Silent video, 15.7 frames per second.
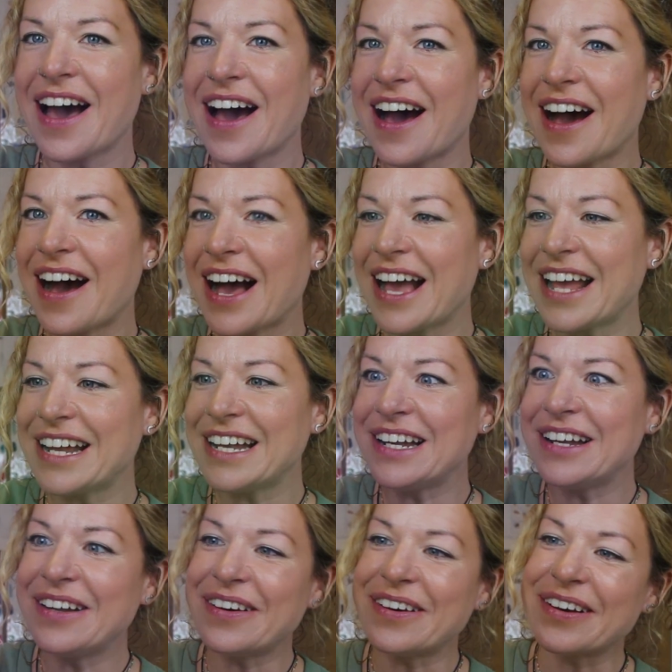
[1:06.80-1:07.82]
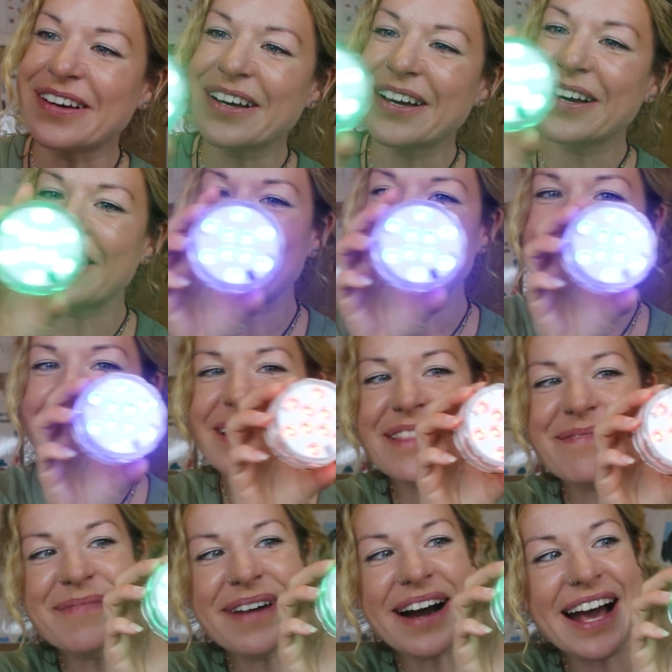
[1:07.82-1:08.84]
I look
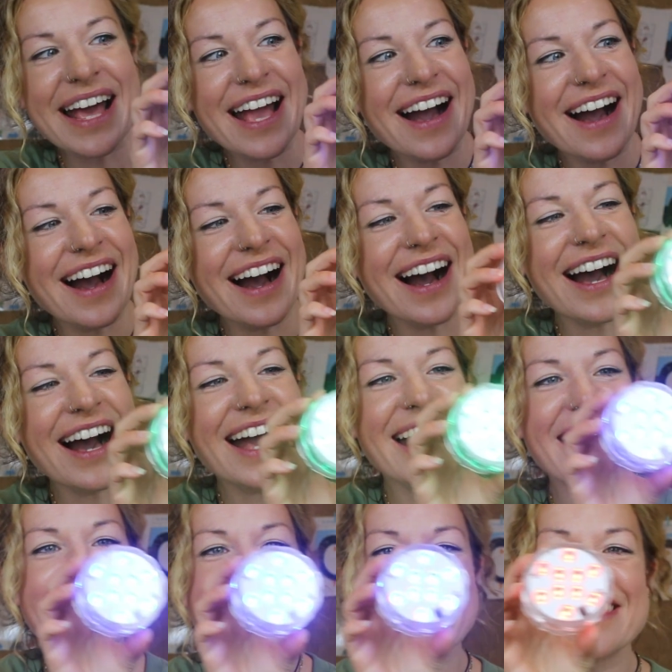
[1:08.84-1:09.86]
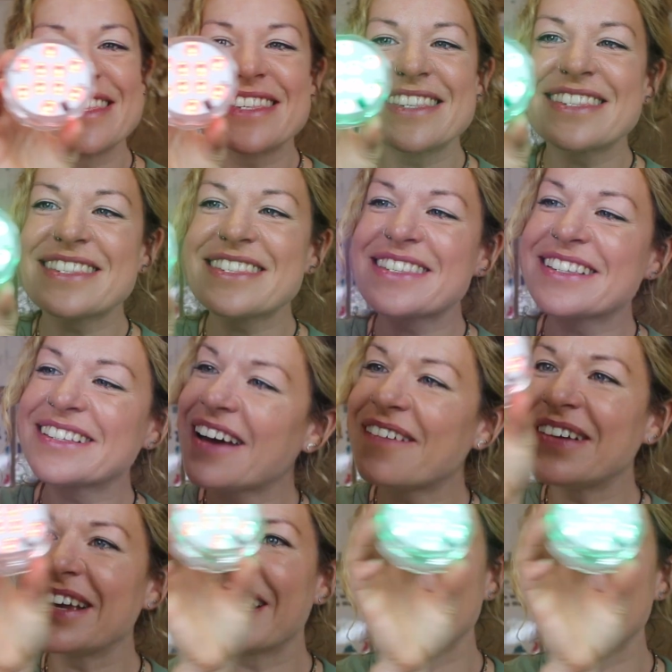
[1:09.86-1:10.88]
with my eyes.
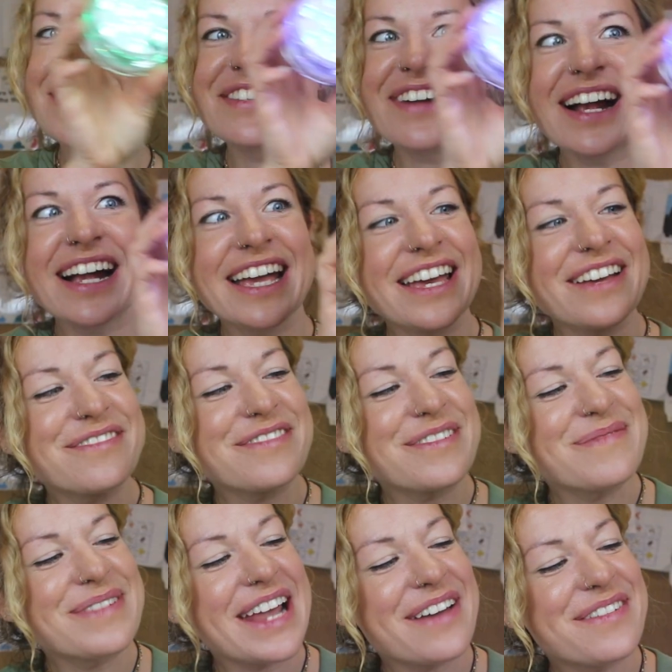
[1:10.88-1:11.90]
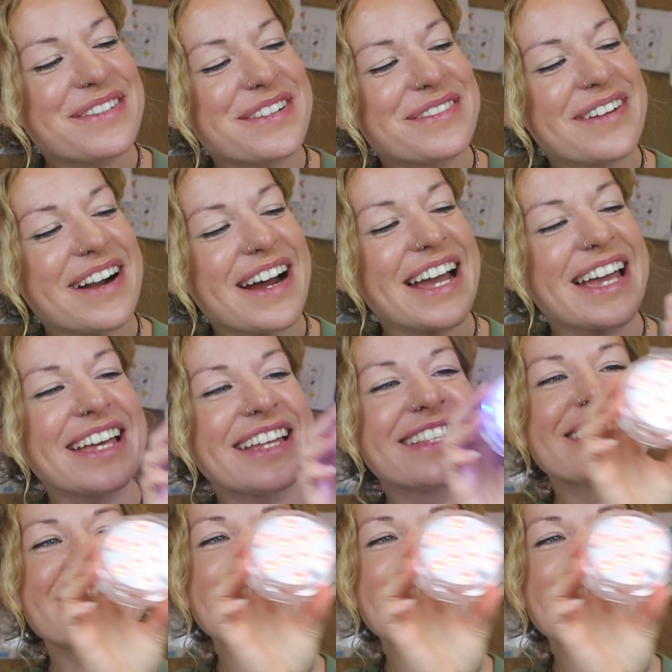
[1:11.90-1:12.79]
You can track it from left to right.